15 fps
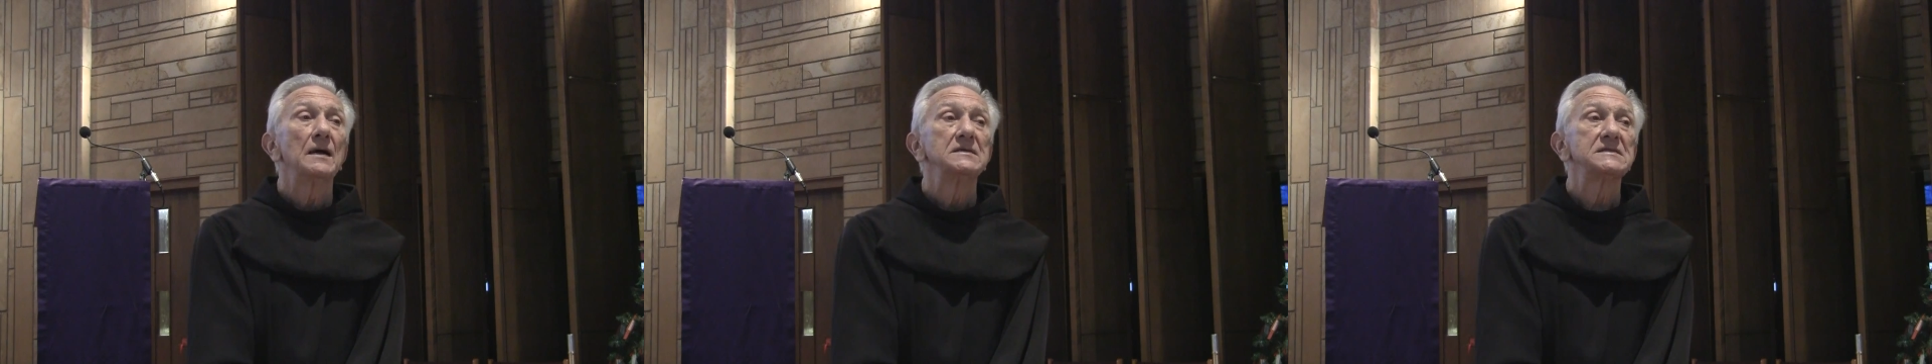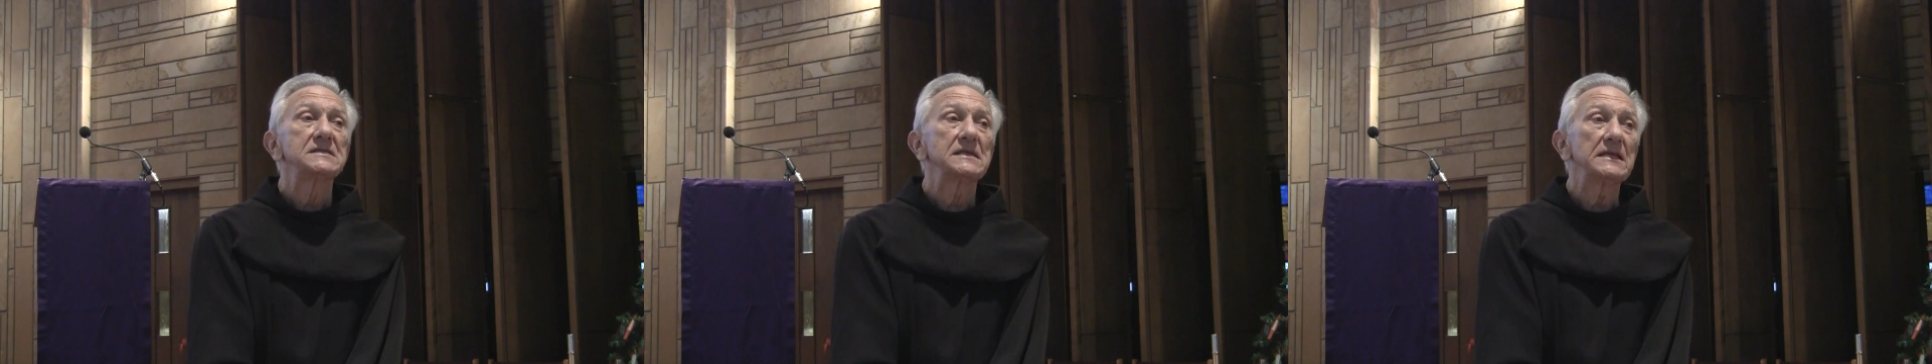
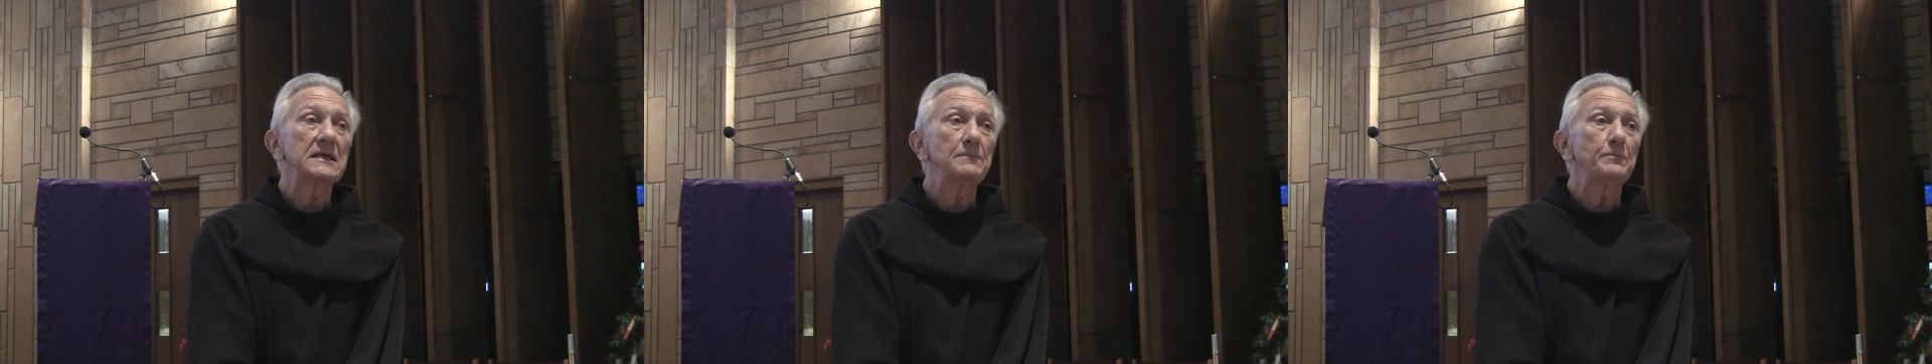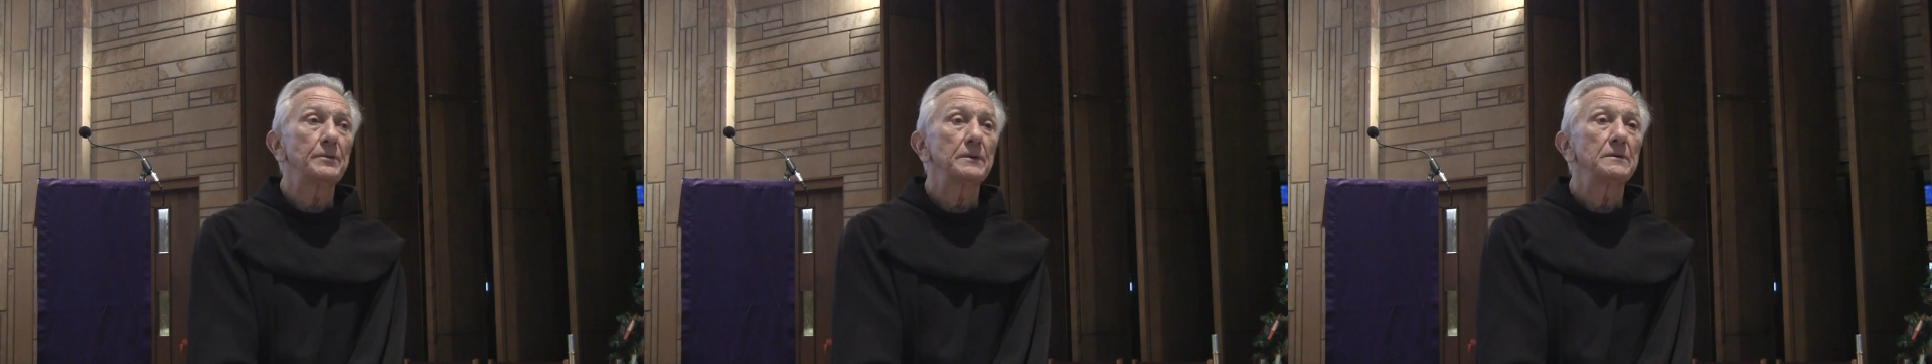
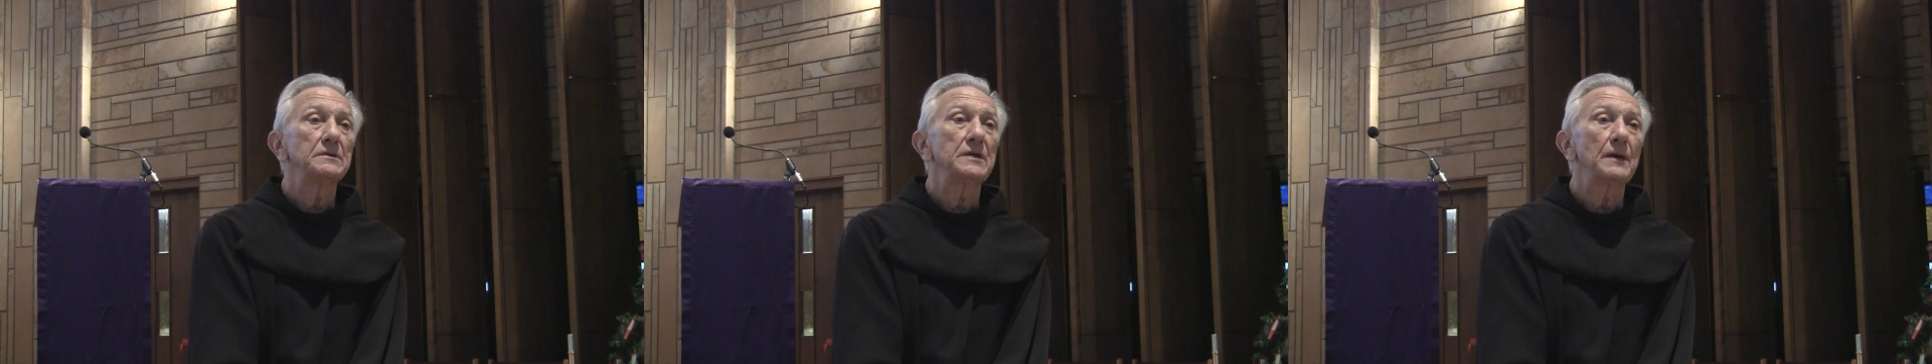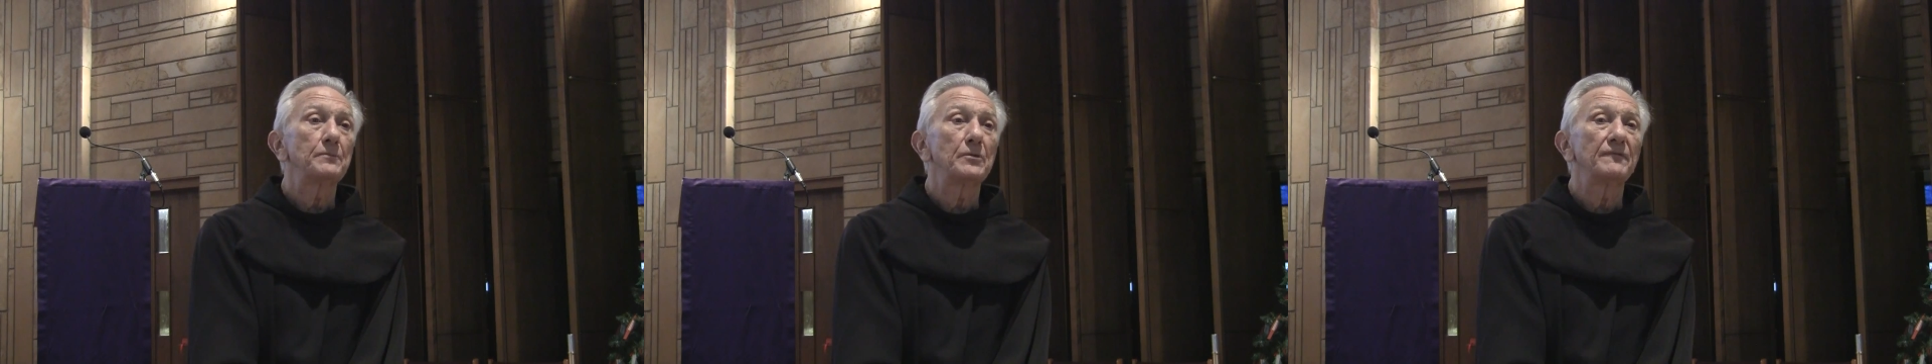sleep
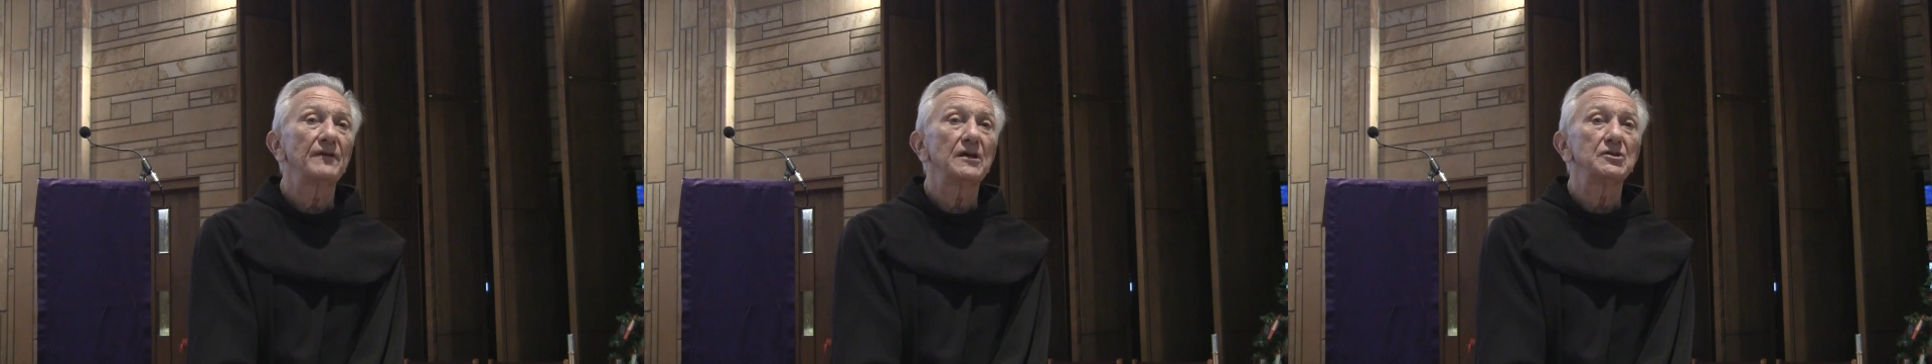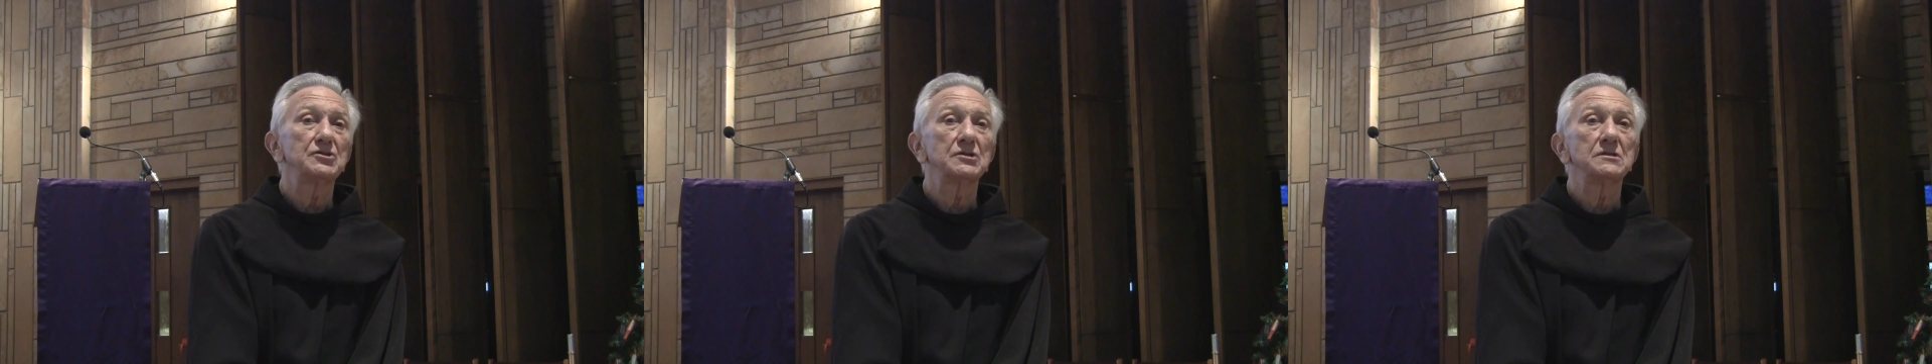
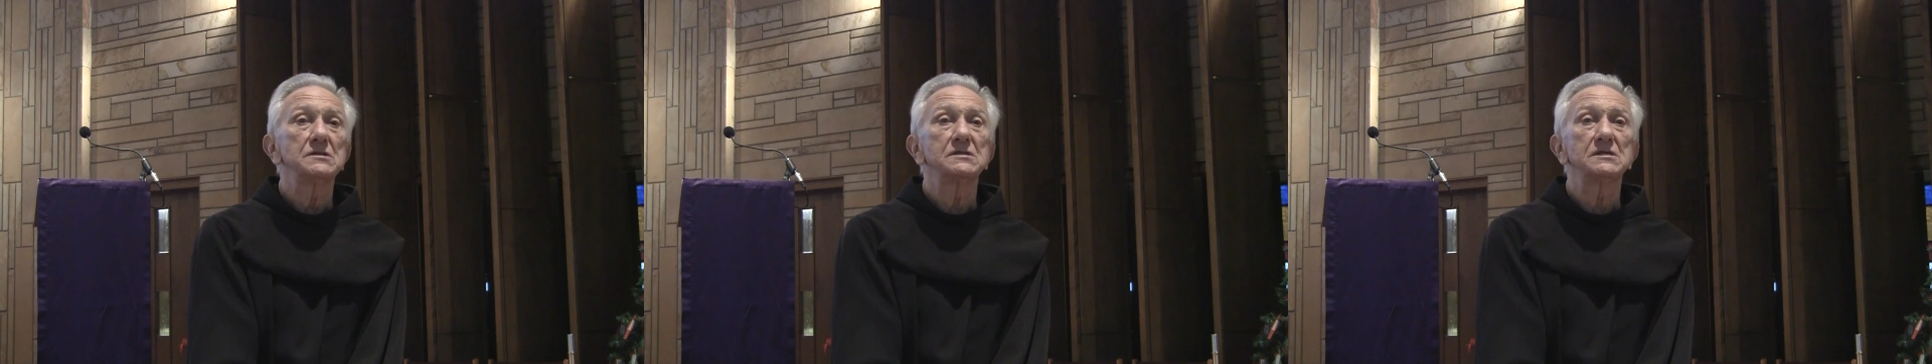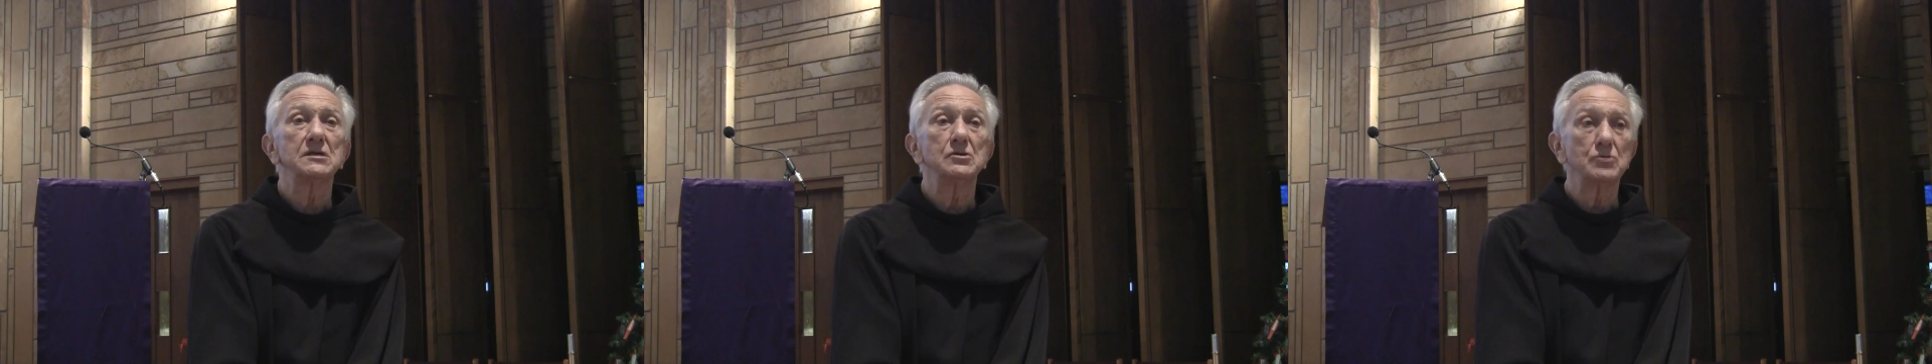deprivation
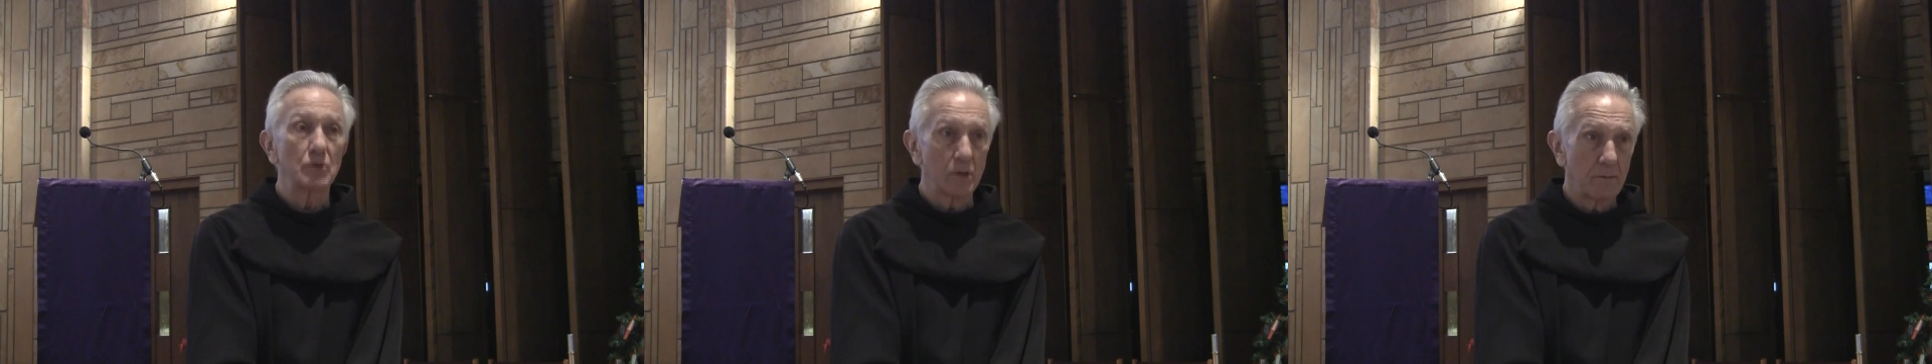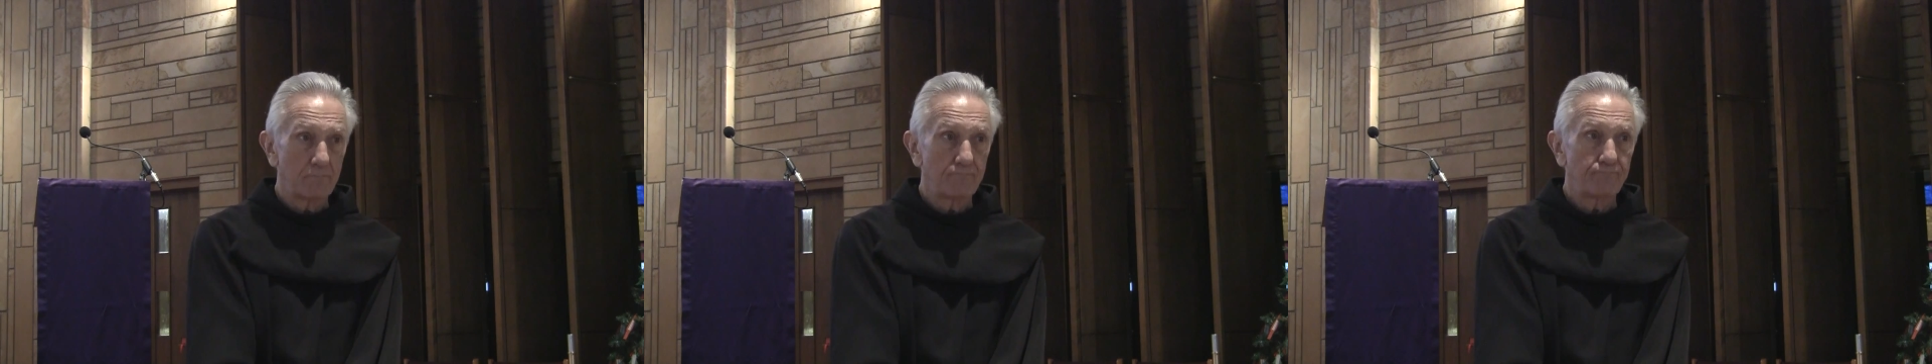
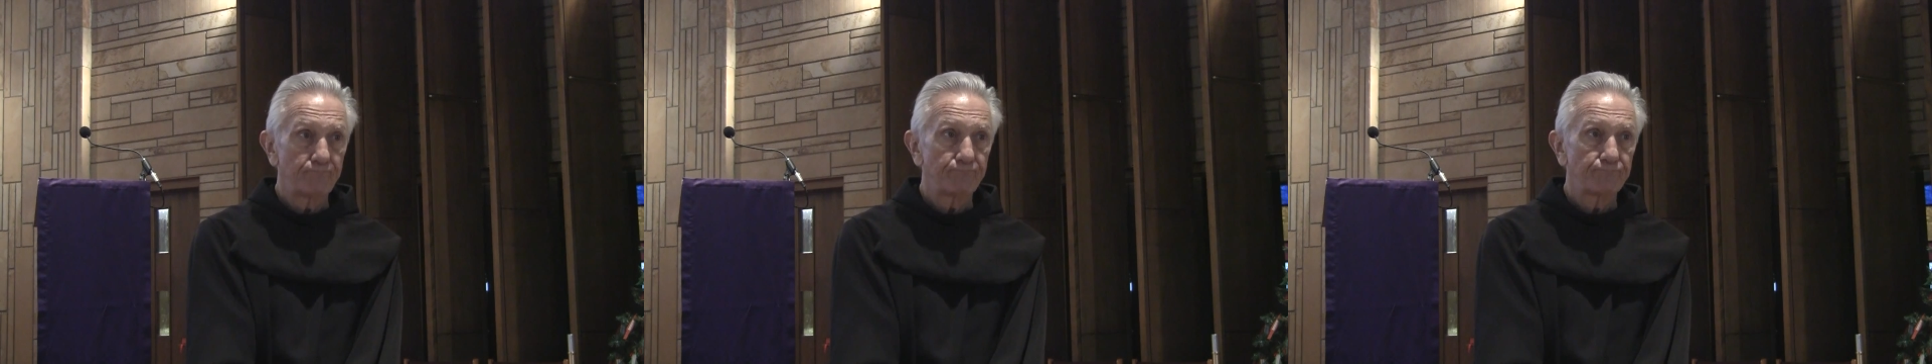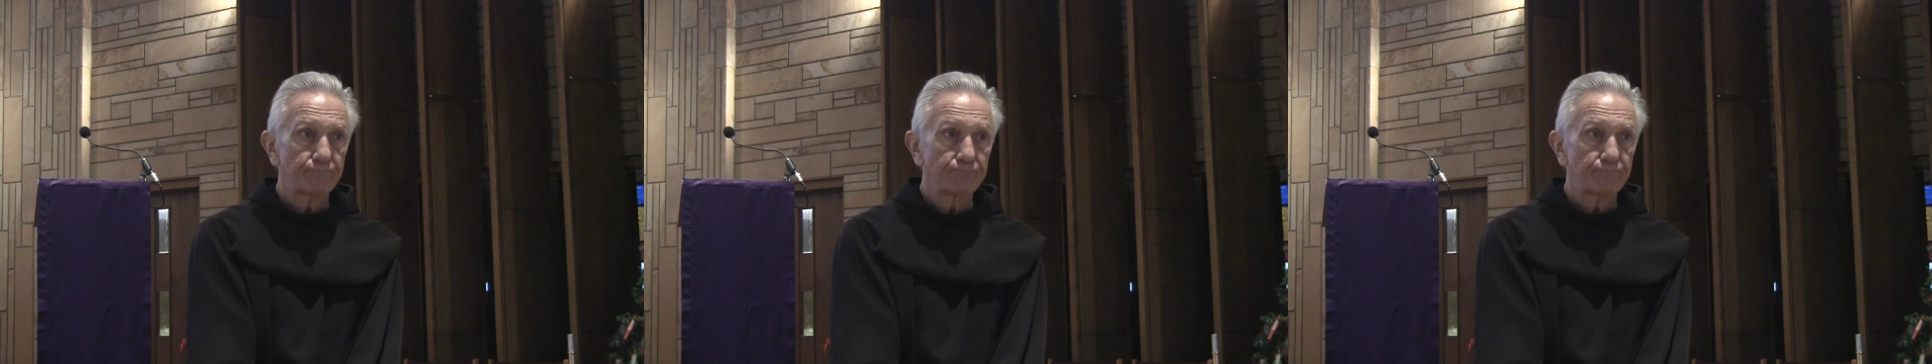syndrome,